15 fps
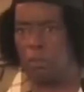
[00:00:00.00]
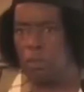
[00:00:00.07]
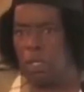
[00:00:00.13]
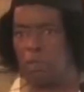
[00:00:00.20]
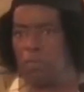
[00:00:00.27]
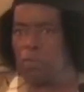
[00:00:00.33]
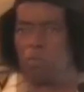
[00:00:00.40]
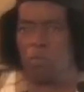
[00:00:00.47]
You
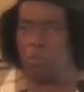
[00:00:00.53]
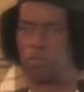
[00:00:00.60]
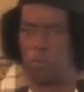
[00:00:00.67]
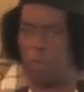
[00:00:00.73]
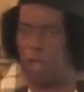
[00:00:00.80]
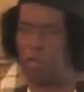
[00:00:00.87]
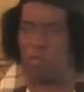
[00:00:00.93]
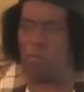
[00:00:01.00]
can't do
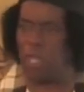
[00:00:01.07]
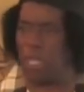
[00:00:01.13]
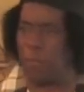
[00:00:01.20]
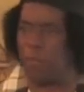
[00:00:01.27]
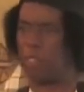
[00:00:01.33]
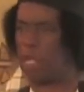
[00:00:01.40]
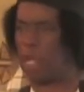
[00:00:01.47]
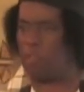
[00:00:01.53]
somebody's
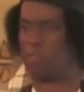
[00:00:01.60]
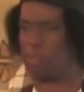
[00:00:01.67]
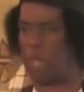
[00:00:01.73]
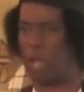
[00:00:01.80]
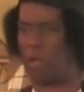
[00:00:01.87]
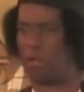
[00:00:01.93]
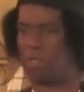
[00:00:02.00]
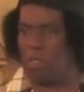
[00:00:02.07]
name and
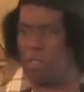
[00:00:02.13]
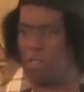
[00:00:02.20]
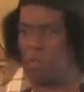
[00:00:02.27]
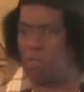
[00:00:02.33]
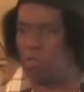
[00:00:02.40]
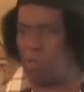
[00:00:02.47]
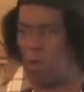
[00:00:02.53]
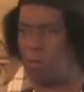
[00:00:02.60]
nationality
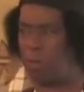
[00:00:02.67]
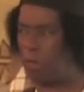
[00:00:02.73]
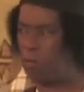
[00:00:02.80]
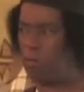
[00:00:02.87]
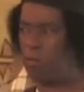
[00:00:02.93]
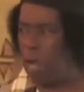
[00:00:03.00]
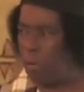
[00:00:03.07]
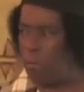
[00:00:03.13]
and talk
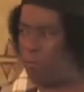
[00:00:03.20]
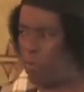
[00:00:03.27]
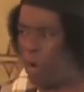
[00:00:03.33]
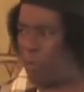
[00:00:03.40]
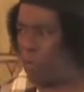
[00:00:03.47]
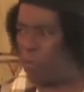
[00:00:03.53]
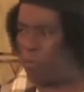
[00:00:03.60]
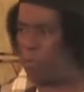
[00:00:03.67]
about you got
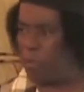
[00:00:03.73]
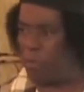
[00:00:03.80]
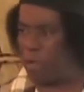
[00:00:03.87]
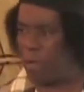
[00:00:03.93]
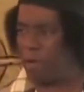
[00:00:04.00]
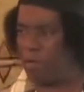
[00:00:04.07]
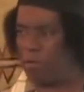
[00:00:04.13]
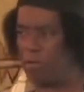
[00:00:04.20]
property or
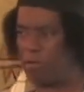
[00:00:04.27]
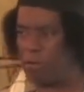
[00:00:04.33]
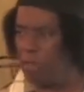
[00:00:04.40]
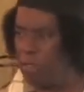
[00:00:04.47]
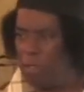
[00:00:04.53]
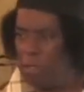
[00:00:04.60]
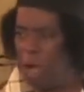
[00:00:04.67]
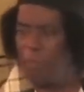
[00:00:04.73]
inheritance.
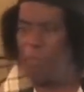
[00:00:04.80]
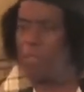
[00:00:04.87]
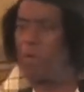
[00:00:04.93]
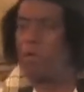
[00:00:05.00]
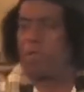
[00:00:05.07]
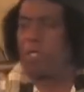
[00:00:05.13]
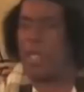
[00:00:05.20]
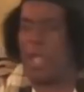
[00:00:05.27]
I mean,
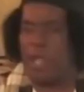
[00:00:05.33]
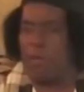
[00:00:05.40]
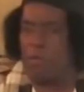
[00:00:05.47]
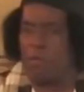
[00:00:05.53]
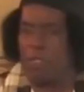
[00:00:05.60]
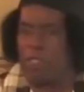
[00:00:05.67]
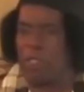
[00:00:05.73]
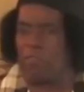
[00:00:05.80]
don't get
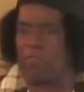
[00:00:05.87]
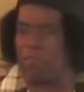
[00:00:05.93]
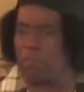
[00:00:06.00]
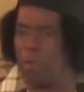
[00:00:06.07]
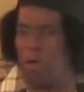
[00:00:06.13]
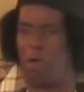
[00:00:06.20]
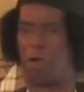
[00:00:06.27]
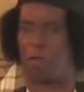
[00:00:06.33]
angry, get
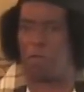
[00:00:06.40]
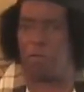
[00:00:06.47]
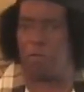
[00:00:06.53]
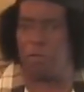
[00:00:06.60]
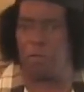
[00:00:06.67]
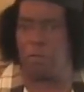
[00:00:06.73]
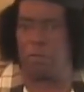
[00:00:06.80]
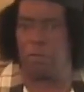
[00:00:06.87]
smart.
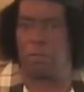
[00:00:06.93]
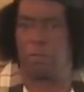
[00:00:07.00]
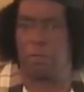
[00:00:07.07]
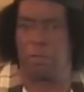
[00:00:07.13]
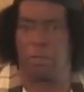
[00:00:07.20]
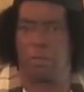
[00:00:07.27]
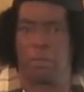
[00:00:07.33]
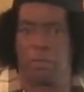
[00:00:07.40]

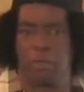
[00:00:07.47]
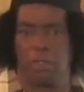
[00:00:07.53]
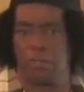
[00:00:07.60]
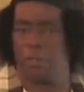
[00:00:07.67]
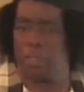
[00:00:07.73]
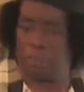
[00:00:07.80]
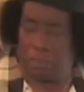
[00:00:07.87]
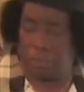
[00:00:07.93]

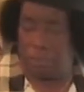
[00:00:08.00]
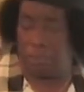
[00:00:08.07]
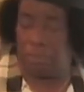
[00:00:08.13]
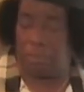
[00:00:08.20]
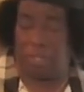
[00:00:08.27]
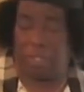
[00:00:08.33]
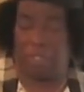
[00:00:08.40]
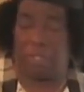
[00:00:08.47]
I mean,
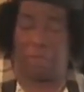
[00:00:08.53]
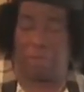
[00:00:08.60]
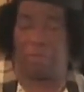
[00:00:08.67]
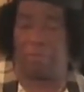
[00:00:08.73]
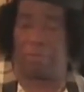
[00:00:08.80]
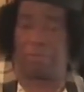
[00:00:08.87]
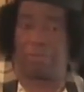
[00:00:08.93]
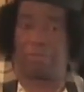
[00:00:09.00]
yeah, they
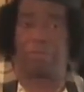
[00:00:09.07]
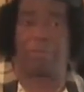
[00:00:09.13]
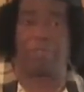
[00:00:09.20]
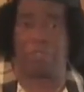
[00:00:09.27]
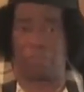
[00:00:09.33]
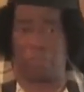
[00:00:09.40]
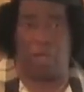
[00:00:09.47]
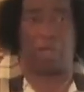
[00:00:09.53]

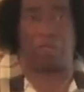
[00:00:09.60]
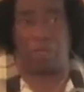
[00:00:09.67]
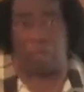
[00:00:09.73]
really trying